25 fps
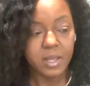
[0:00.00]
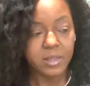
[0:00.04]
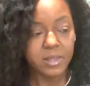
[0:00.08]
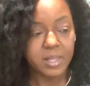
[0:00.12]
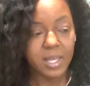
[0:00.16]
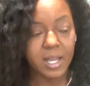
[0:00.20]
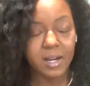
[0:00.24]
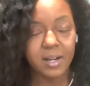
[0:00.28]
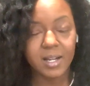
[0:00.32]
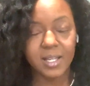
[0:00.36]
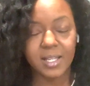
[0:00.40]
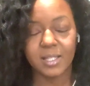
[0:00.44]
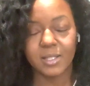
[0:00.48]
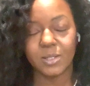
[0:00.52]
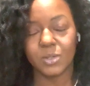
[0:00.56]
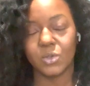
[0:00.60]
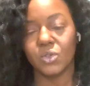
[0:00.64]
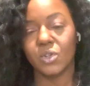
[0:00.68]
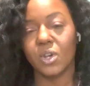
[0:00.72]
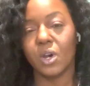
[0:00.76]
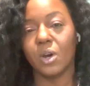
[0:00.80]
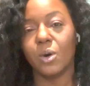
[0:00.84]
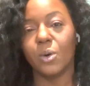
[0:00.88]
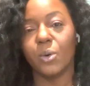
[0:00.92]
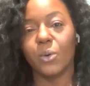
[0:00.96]
There is
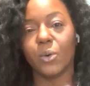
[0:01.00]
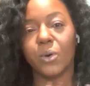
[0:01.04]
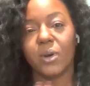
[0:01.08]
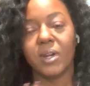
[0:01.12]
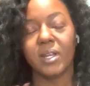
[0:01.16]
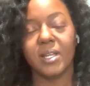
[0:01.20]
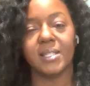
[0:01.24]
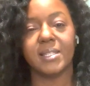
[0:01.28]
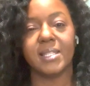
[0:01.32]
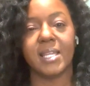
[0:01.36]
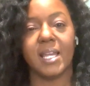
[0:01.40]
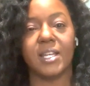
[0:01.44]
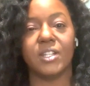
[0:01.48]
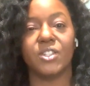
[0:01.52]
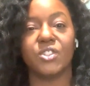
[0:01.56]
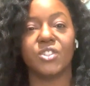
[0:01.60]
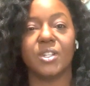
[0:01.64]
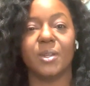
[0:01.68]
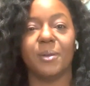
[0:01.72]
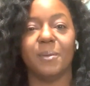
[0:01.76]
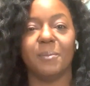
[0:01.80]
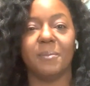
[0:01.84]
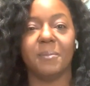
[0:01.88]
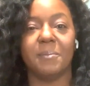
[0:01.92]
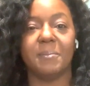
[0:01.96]
no
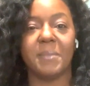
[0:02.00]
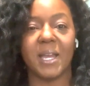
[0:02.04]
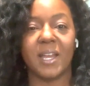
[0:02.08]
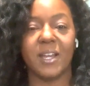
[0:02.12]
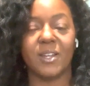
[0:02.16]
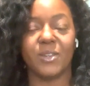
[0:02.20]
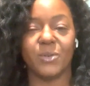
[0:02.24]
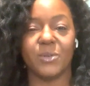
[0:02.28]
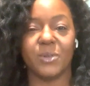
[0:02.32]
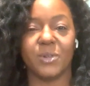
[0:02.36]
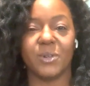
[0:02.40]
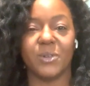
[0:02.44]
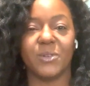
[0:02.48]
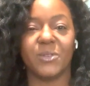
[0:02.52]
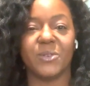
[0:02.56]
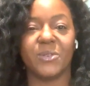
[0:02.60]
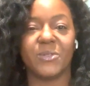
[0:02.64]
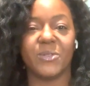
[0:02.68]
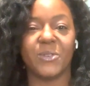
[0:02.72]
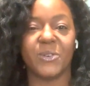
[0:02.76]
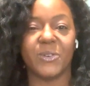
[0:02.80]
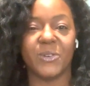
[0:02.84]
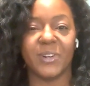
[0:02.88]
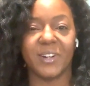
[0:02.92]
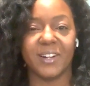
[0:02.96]
orientation manual
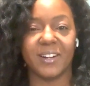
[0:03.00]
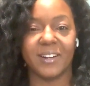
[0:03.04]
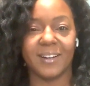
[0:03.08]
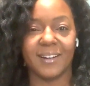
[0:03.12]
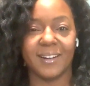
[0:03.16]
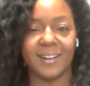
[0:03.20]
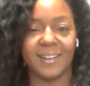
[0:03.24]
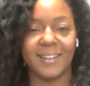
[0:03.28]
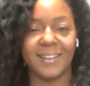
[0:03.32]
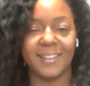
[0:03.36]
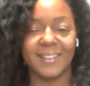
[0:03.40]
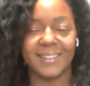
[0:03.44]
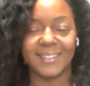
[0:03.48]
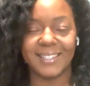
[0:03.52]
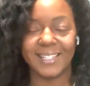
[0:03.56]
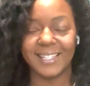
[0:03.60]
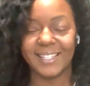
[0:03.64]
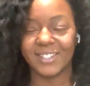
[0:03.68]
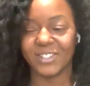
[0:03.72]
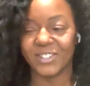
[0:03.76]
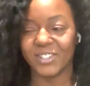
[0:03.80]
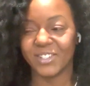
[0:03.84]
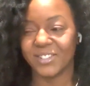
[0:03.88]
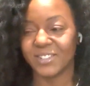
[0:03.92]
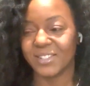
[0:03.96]
for
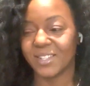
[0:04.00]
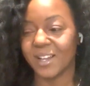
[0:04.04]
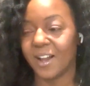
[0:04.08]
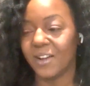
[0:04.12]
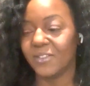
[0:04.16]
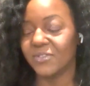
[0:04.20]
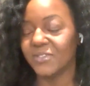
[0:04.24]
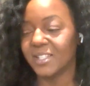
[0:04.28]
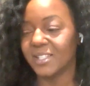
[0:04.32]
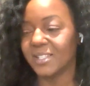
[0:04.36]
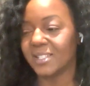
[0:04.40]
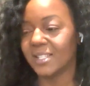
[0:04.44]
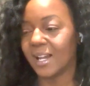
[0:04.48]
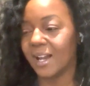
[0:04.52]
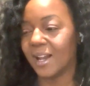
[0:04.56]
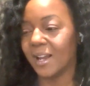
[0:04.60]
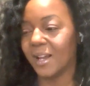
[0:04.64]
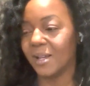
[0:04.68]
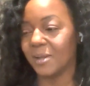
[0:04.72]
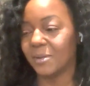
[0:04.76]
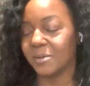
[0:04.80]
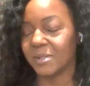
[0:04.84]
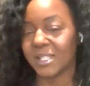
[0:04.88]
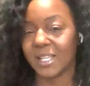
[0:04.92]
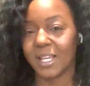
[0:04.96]
leaders.
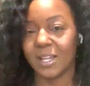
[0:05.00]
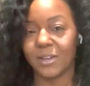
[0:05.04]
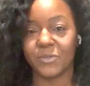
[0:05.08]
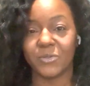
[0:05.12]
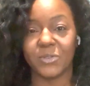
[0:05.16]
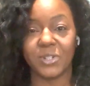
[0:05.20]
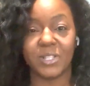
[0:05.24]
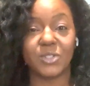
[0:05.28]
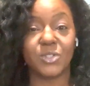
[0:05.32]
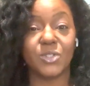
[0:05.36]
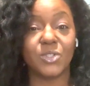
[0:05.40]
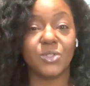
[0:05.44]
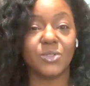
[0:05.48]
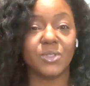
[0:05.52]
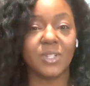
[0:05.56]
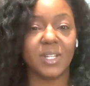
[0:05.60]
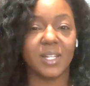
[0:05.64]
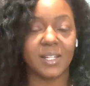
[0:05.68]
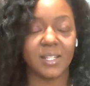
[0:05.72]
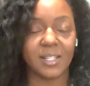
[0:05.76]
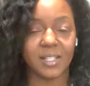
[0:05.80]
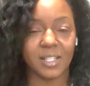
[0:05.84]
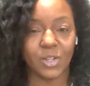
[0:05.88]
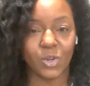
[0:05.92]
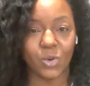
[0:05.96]
Oftentimes, if we do get
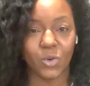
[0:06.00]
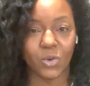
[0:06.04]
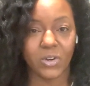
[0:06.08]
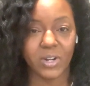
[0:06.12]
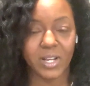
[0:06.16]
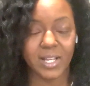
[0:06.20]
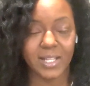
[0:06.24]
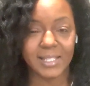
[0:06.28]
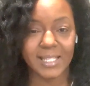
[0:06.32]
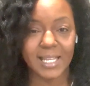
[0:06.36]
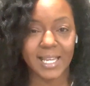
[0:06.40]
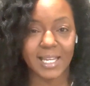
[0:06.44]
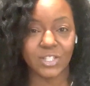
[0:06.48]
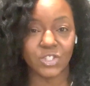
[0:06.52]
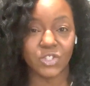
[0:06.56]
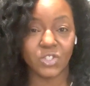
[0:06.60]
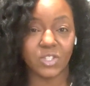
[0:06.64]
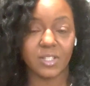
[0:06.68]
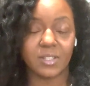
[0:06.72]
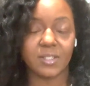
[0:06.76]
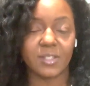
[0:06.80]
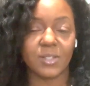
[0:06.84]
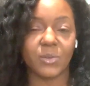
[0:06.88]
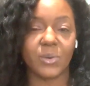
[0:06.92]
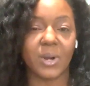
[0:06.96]
any orientation,
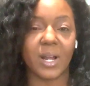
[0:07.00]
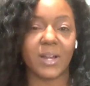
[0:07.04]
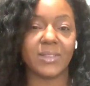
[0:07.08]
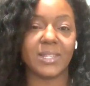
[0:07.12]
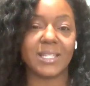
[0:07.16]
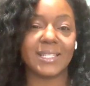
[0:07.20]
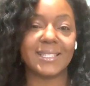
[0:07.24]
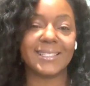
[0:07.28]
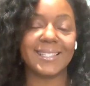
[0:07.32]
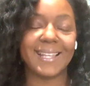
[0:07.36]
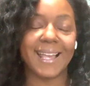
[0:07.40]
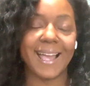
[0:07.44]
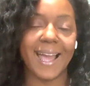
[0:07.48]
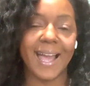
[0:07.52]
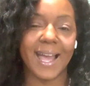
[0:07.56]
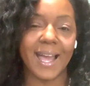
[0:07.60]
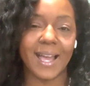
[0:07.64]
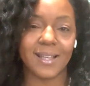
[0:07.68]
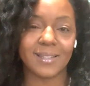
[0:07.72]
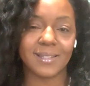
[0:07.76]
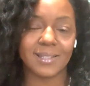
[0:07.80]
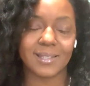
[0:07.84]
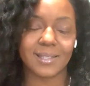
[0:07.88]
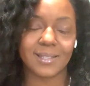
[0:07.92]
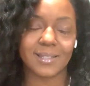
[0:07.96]
it's around the
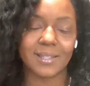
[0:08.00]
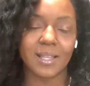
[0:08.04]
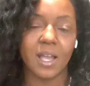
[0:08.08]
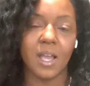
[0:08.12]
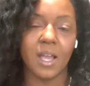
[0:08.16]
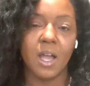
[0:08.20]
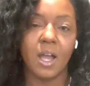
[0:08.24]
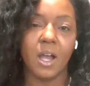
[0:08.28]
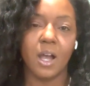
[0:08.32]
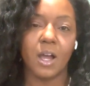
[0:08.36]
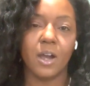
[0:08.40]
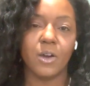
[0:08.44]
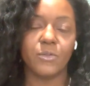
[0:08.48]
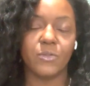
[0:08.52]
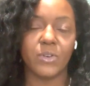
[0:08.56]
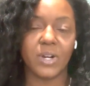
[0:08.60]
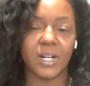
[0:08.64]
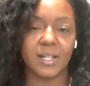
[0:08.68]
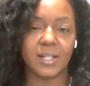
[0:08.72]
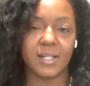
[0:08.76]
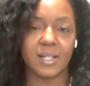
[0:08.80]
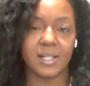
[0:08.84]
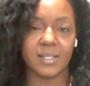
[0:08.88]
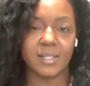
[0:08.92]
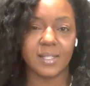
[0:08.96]
tasks of what
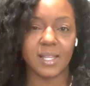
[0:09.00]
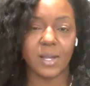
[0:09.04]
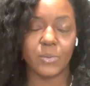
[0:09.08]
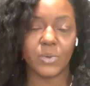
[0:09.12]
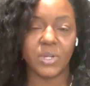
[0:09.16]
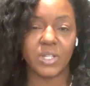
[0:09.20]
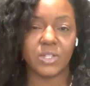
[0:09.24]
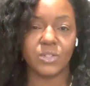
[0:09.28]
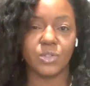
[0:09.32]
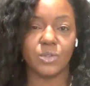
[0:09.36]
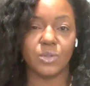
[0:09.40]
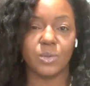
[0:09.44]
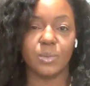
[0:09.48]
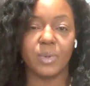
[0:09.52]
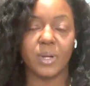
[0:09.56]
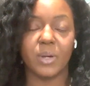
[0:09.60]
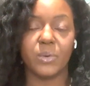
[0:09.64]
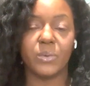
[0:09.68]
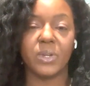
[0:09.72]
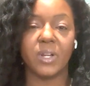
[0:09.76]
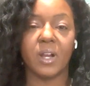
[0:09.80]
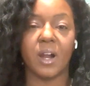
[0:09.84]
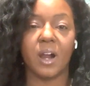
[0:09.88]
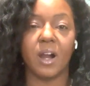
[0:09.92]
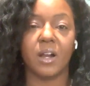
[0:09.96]
it is that we do, but
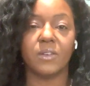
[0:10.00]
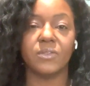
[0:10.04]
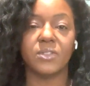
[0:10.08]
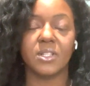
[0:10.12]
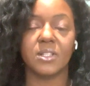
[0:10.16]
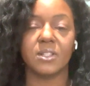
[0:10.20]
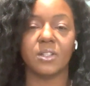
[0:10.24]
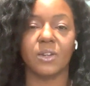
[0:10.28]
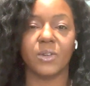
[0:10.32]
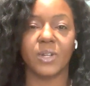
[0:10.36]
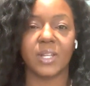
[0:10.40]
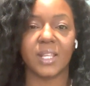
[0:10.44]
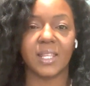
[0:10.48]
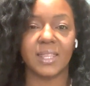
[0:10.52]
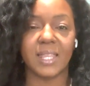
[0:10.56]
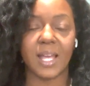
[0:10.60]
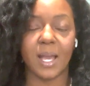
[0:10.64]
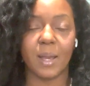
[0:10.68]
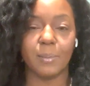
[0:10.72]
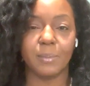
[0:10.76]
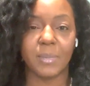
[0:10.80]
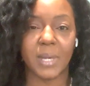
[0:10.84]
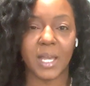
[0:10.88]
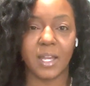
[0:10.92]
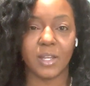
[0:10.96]
we often don't get
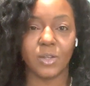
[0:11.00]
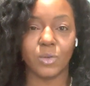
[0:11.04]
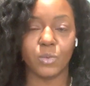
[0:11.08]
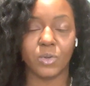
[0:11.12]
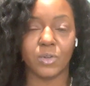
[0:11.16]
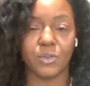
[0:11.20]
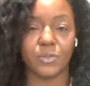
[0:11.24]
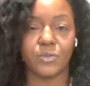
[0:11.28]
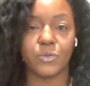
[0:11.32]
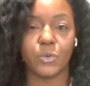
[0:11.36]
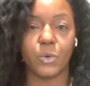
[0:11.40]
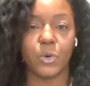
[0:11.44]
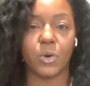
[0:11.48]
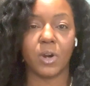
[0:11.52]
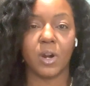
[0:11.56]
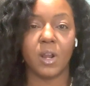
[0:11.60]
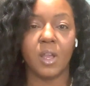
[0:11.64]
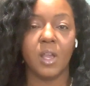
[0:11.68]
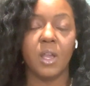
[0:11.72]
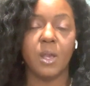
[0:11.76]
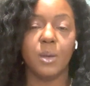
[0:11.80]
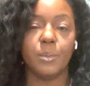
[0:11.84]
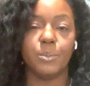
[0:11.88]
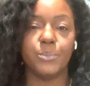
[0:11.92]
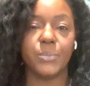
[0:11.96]
that manual for
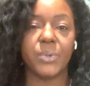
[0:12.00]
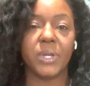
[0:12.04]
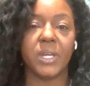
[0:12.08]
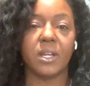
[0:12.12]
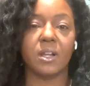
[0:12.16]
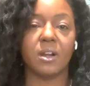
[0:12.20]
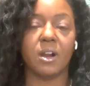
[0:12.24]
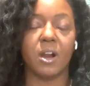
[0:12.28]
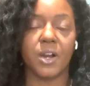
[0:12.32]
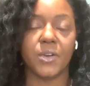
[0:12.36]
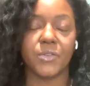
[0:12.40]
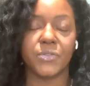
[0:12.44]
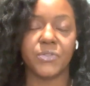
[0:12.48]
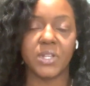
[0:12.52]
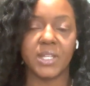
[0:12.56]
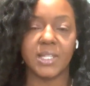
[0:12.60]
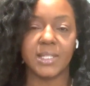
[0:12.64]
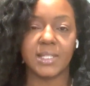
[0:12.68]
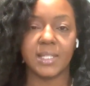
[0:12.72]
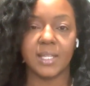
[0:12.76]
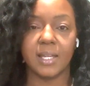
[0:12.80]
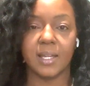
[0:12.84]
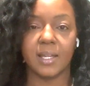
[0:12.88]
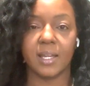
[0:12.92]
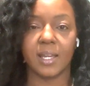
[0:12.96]
being
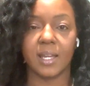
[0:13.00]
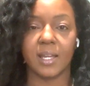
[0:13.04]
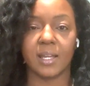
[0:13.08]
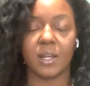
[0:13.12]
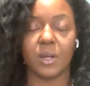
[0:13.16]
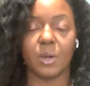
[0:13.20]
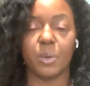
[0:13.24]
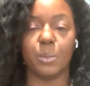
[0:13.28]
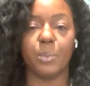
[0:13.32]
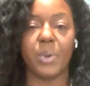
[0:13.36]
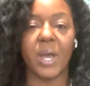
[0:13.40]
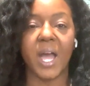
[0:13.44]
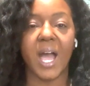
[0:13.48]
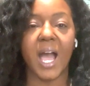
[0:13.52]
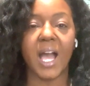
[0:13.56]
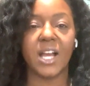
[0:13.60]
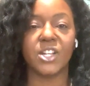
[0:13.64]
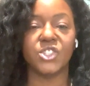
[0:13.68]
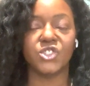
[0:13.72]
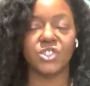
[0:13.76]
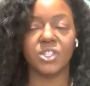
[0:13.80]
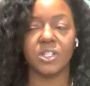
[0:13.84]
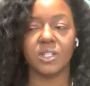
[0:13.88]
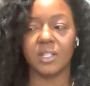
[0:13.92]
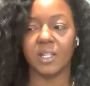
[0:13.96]
authentic and
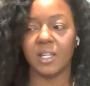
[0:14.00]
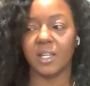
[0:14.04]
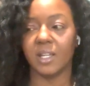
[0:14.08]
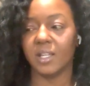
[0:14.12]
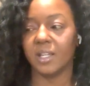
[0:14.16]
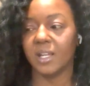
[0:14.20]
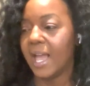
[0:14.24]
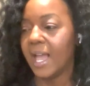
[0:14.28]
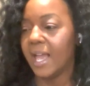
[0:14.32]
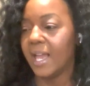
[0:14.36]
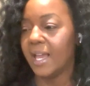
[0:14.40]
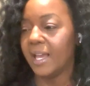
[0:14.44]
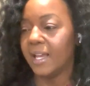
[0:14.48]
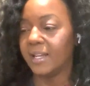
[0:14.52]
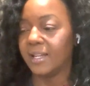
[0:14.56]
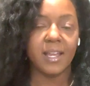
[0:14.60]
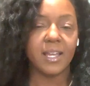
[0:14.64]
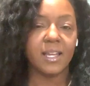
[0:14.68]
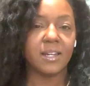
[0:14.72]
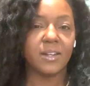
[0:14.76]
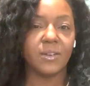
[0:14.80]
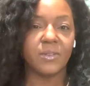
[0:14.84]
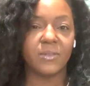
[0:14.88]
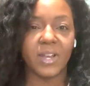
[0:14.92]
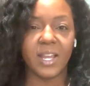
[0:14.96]
compassionate and
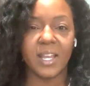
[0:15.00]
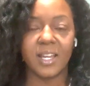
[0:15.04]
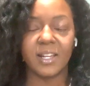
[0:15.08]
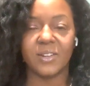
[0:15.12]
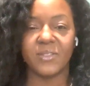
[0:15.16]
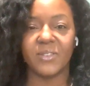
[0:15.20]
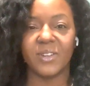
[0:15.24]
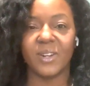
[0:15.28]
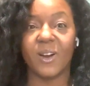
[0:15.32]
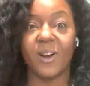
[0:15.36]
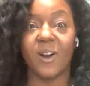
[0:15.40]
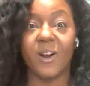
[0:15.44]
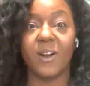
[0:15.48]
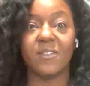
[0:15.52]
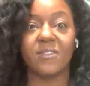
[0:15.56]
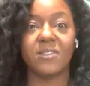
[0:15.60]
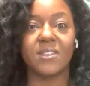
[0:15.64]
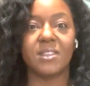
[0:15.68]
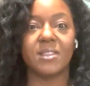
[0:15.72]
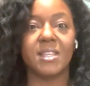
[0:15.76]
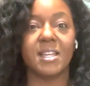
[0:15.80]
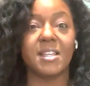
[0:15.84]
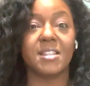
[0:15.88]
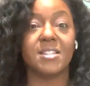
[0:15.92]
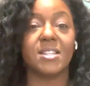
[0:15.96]
innovative and all the
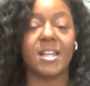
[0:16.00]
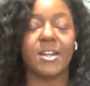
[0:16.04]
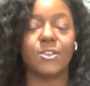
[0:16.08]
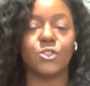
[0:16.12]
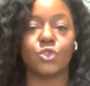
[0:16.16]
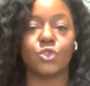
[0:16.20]
things that